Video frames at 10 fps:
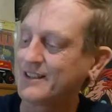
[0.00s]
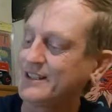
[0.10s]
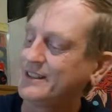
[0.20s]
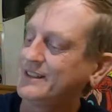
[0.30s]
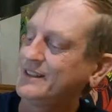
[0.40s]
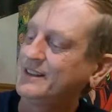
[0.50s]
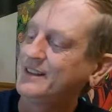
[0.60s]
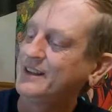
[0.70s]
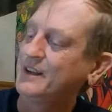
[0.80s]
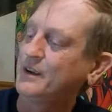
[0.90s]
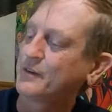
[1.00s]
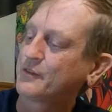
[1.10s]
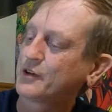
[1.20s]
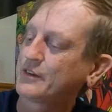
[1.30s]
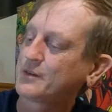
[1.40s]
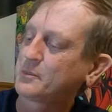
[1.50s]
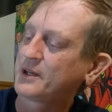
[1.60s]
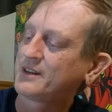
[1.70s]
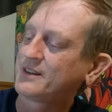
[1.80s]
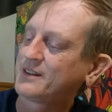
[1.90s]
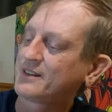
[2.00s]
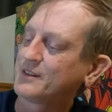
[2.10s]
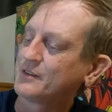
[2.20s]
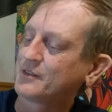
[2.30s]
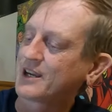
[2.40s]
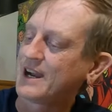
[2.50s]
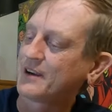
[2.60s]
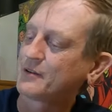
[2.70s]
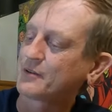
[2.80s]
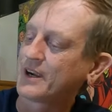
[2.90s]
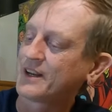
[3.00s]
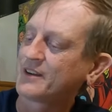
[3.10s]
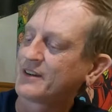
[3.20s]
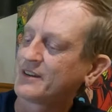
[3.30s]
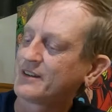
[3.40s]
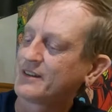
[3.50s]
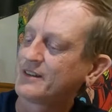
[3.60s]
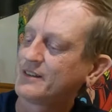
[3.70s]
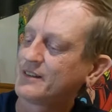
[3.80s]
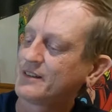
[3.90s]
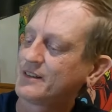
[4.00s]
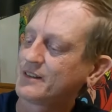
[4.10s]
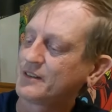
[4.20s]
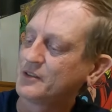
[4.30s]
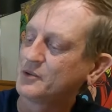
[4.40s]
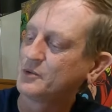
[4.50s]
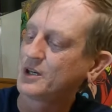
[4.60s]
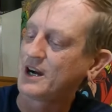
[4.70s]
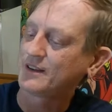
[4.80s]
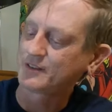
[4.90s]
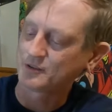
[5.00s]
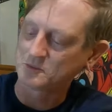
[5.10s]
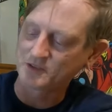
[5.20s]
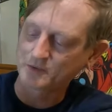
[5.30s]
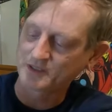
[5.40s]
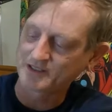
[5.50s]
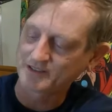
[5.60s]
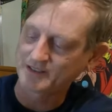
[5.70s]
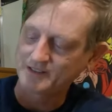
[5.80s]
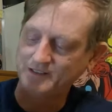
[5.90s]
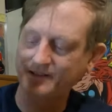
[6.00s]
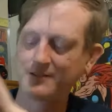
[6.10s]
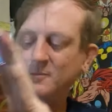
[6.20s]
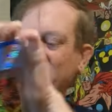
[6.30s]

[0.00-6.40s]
The first appearance of Kyle Rayner's new costume is what it says.